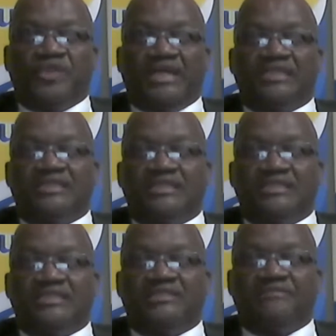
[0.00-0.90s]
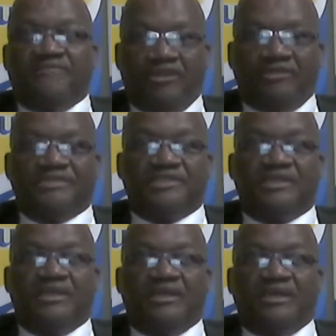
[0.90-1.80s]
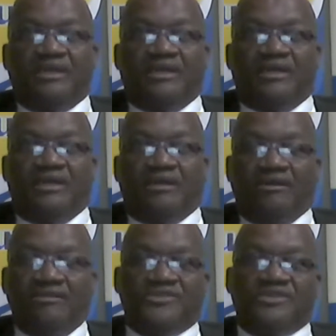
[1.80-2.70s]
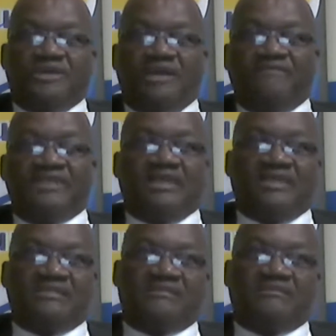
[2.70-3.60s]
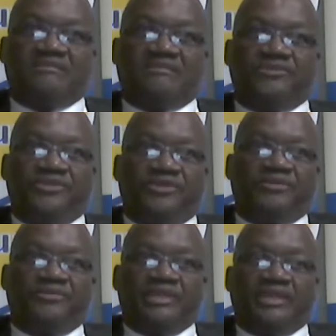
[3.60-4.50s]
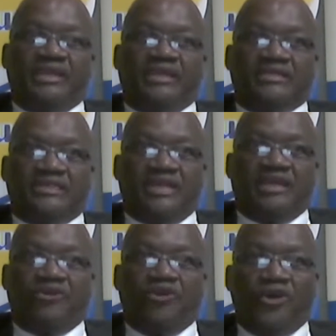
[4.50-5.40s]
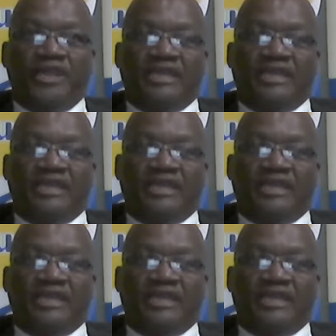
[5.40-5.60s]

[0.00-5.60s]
ensure that it's developed. Also, Africans, you know, the